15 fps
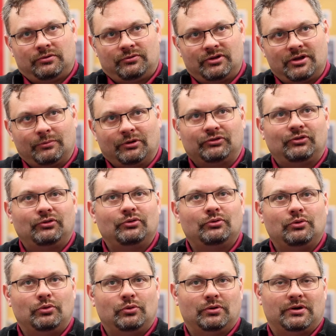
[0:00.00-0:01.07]
Number
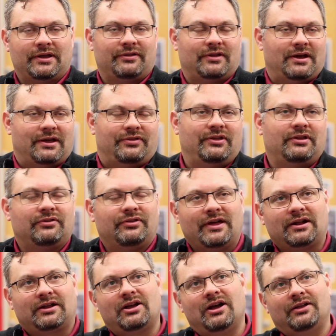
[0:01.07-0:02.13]
two, I think
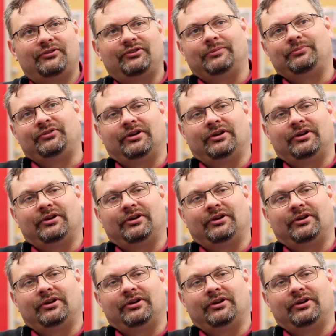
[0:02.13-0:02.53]
that concept